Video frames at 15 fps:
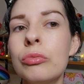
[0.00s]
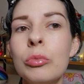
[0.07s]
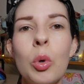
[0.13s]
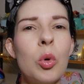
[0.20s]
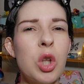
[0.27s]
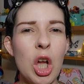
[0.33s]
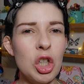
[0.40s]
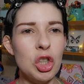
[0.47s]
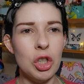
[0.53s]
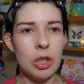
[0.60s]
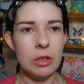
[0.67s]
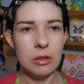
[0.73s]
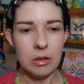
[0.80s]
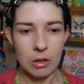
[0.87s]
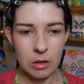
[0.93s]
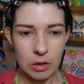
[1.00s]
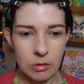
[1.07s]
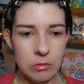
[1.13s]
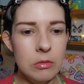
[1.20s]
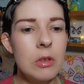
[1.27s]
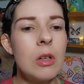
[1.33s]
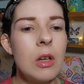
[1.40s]
more luscious,
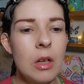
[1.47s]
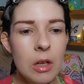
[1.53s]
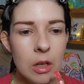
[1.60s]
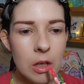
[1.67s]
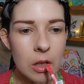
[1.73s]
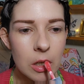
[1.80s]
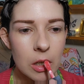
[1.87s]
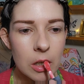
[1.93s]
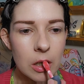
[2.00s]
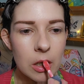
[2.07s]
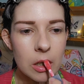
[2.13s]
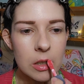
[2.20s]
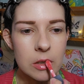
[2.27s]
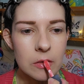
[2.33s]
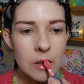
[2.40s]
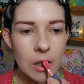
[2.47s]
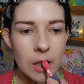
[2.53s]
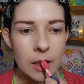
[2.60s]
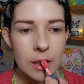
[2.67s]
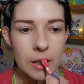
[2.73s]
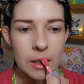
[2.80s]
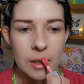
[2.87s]
and I just really
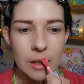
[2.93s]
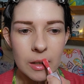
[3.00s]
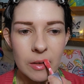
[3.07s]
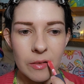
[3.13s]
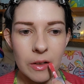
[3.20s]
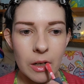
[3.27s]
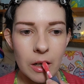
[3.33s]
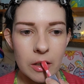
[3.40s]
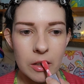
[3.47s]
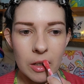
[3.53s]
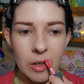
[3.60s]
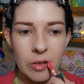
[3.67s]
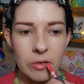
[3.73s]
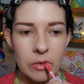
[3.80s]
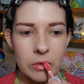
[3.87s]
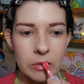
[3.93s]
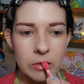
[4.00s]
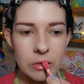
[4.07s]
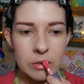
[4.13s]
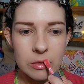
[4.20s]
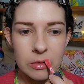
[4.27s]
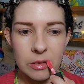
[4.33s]
like it. I really like the e.l.f.
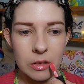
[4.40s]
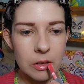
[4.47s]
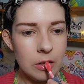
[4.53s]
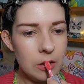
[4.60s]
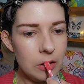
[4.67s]
oils.